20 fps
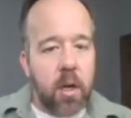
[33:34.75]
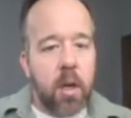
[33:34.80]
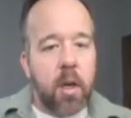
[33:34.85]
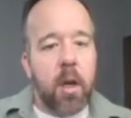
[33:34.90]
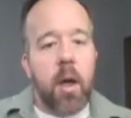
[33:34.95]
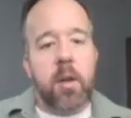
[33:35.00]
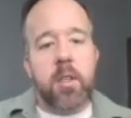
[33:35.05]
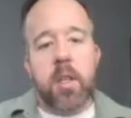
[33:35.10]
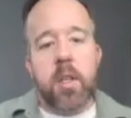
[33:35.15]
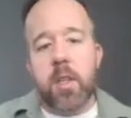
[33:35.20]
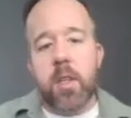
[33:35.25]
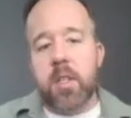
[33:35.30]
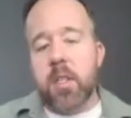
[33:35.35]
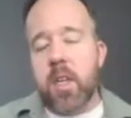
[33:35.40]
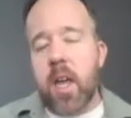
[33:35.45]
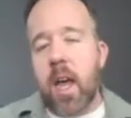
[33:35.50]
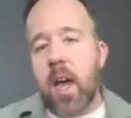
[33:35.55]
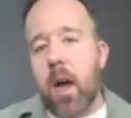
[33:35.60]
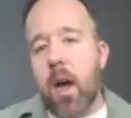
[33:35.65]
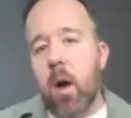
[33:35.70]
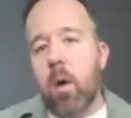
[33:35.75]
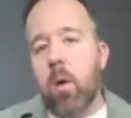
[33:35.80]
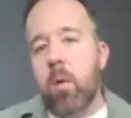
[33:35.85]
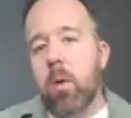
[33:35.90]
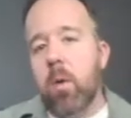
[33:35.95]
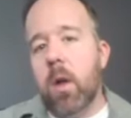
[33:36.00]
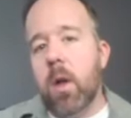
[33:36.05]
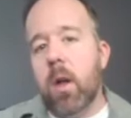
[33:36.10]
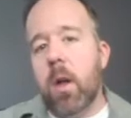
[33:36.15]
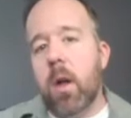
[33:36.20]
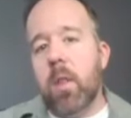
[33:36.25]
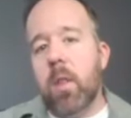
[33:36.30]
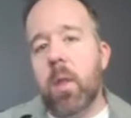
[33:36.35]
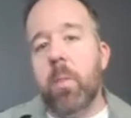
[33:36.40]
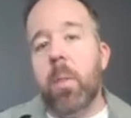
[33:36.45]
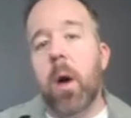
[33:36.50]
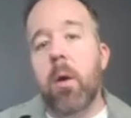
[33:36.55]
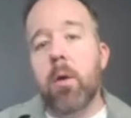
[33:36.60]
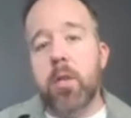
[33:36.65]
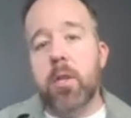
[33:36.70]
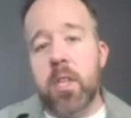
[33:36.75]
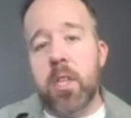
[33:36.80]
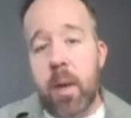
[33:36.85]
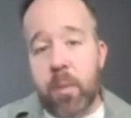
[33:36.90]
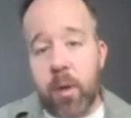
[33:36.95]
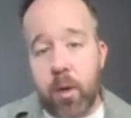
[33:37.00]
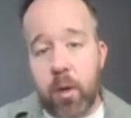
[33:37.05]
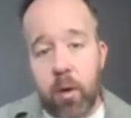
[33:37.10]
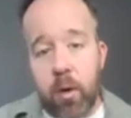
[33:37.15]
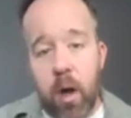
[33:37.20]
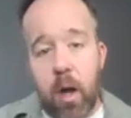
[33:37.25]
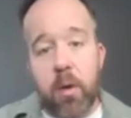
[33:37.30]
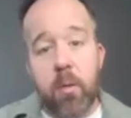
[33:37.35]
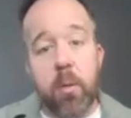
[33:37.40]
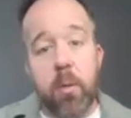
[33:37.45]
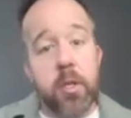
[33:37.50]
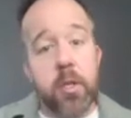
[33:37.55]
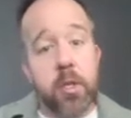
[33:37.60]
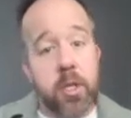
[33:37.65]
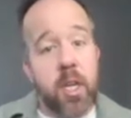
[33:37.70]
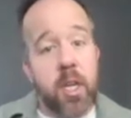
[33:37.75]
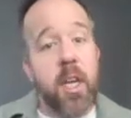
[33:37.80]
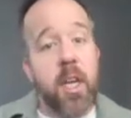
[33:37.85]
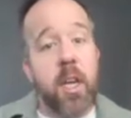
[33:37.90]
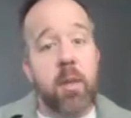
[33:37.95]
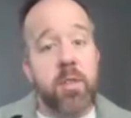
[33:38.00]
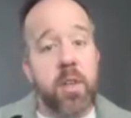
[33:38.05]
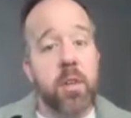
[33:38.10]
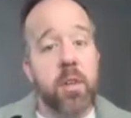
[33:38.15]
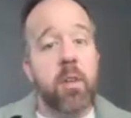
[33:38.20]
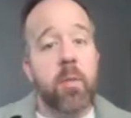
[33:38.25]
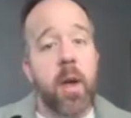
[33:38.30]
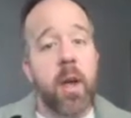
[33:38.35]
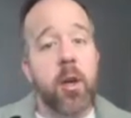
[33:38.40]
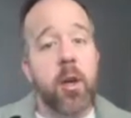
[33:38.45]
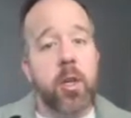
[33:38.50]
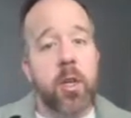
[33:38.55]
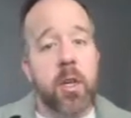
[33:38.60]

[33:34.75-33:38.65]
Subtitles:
And so this is how the postsynaptic neuron receives information.